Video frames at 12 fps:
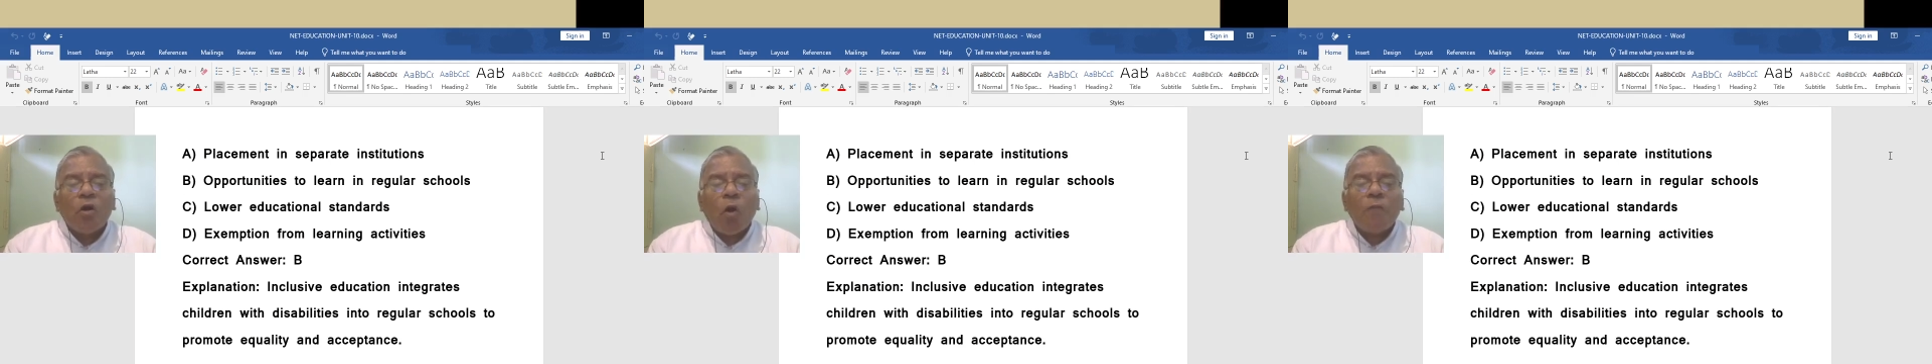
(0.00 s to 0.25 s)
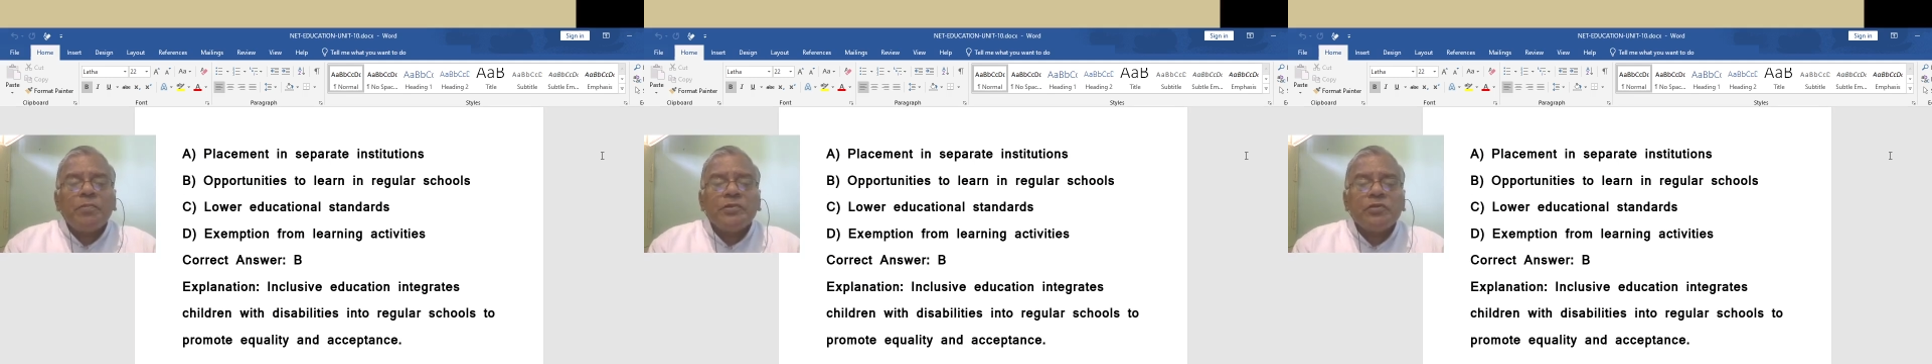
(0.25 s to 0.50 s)

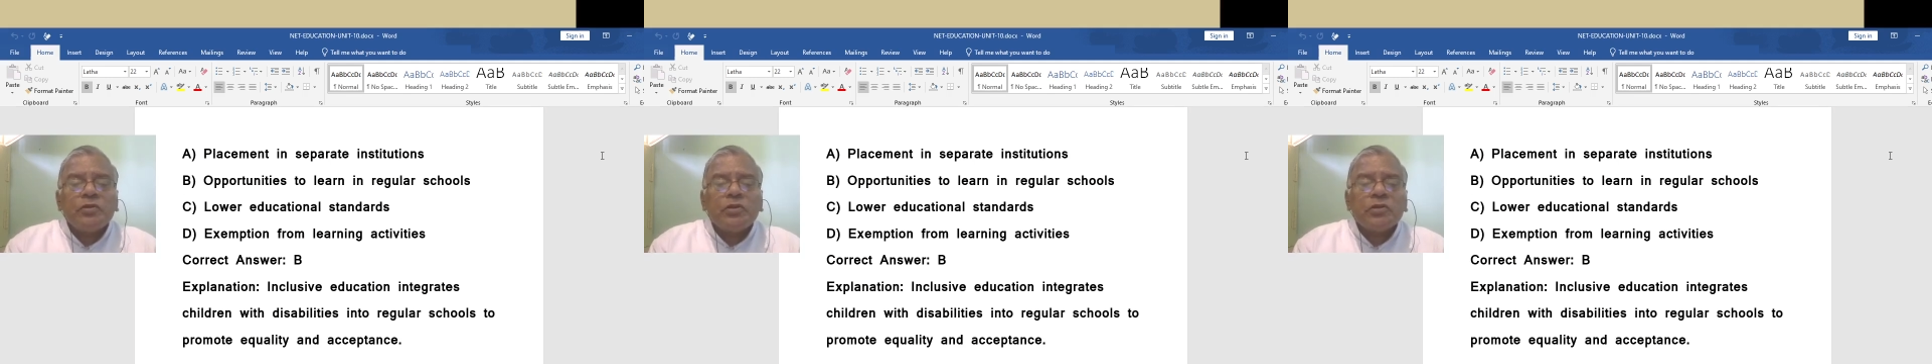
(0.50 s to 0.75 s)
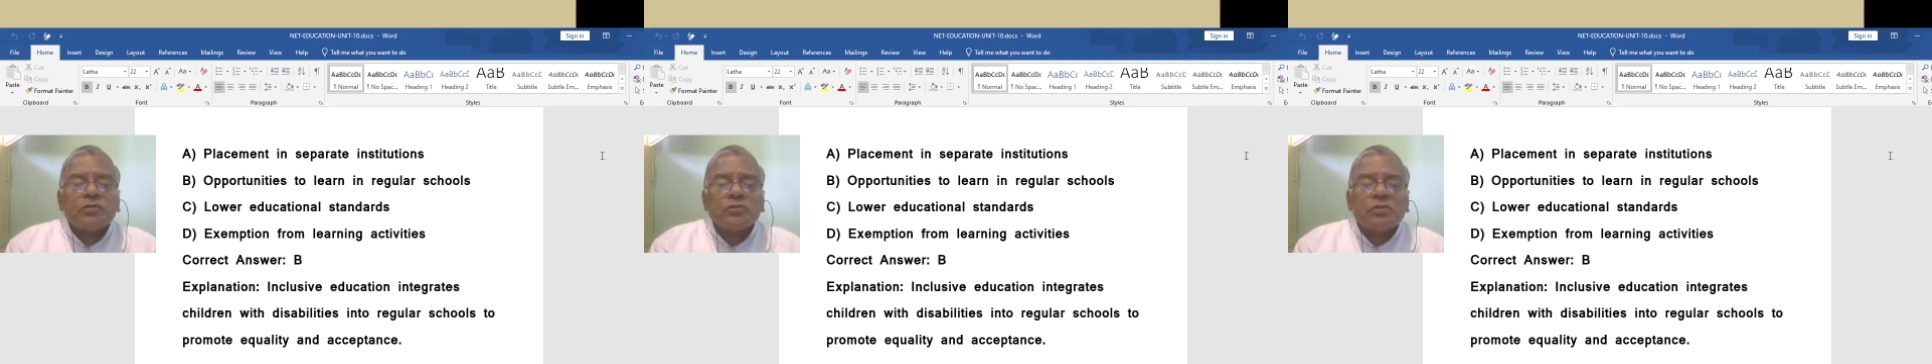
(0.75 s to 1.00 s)

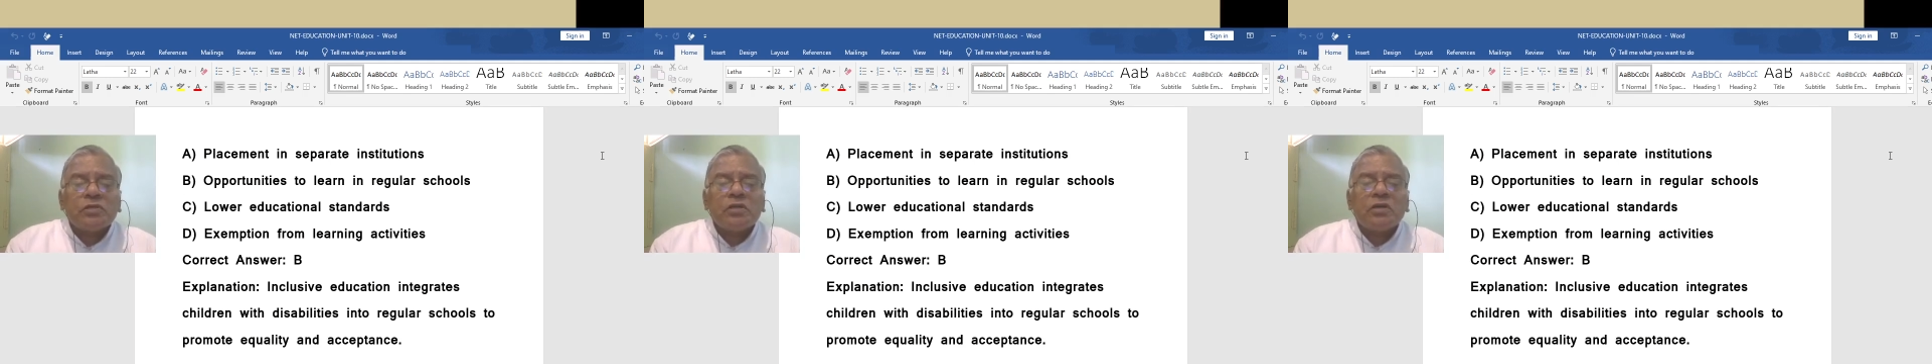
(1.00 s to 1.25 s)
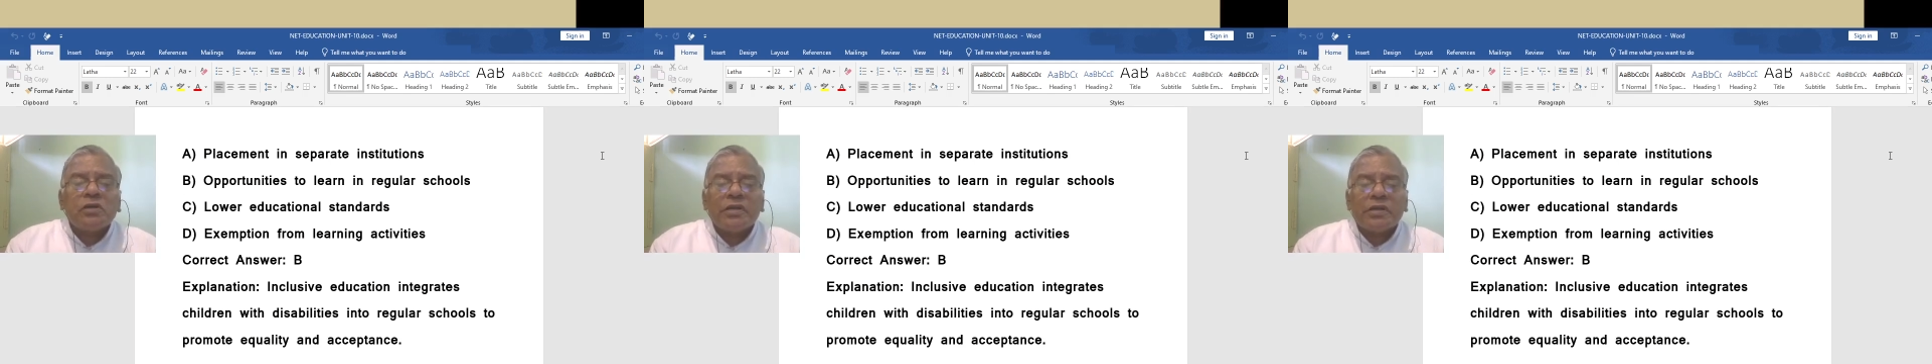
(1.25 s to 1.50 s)
opportunities to
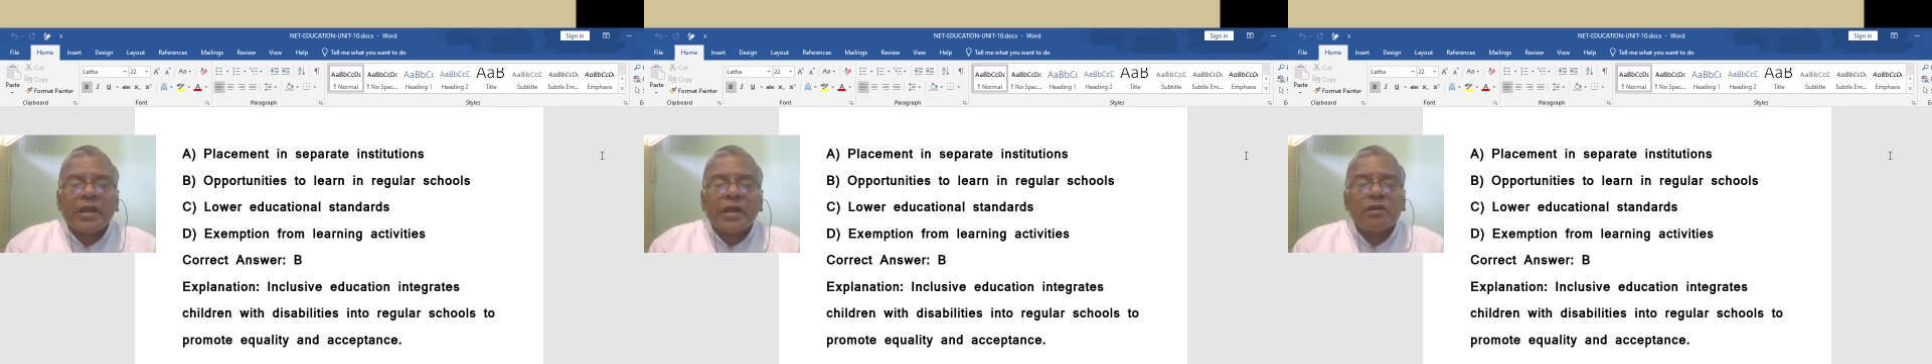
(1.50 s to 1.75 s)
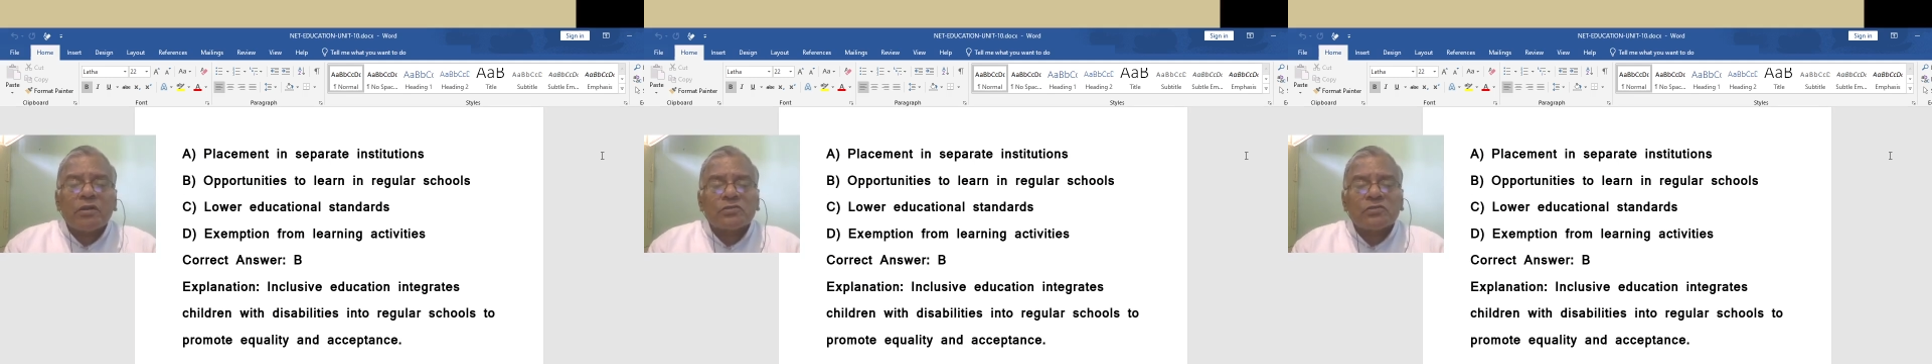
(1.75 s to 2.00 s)
learn in
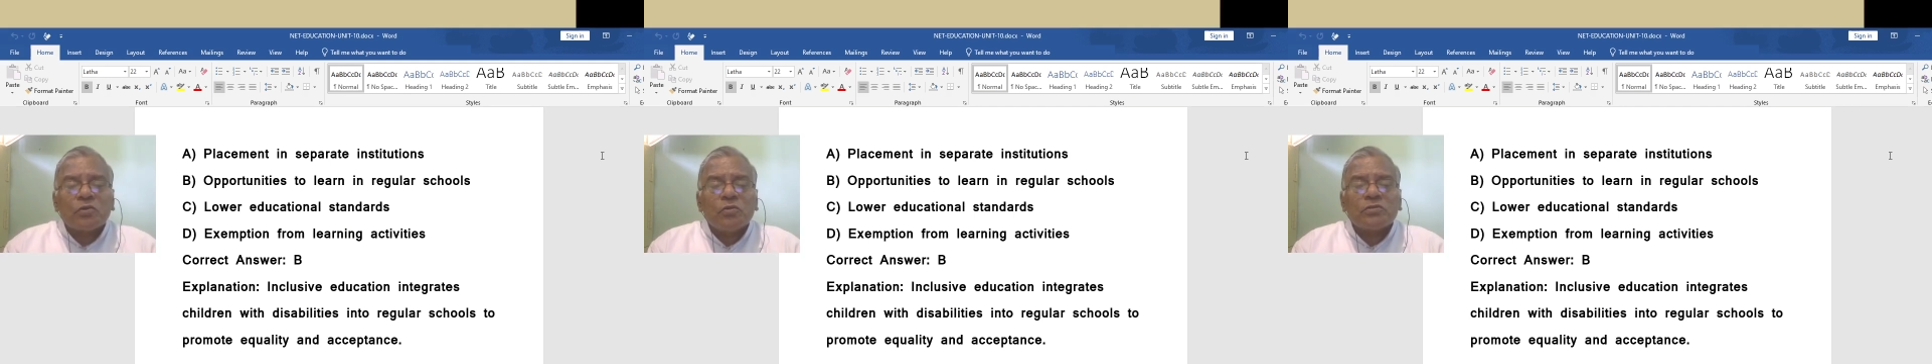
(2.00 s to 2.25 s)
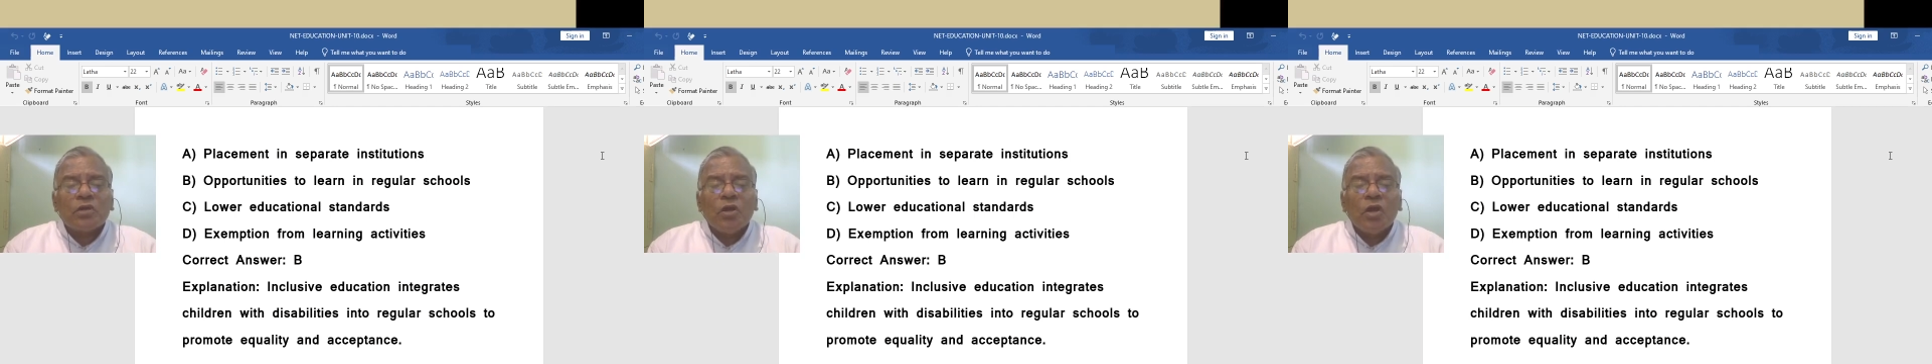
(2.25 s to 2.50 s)
regular
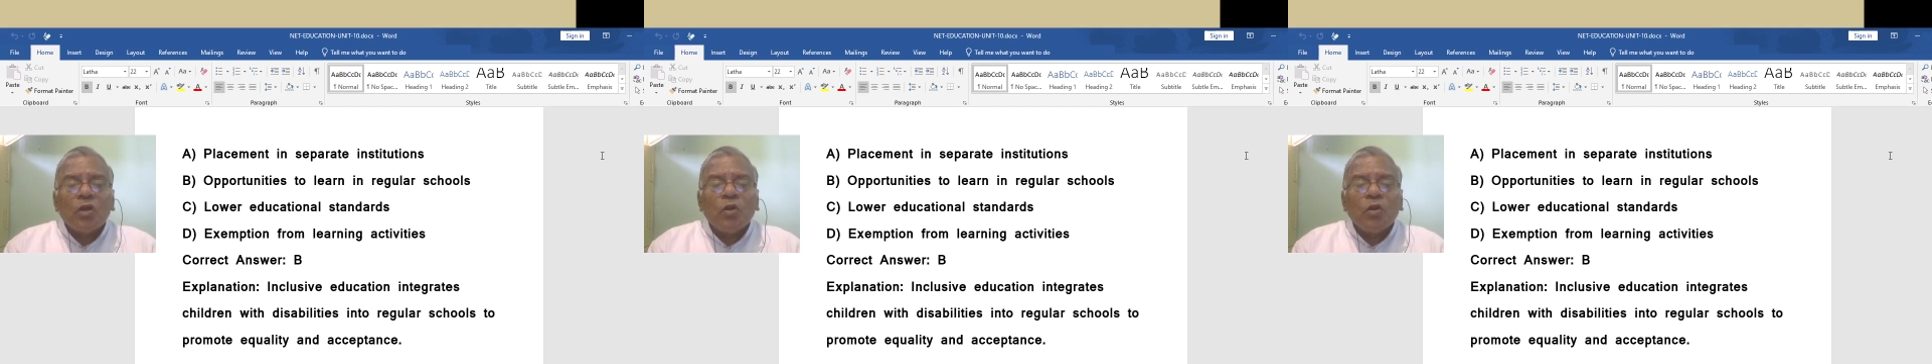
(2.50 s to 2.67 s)
schools,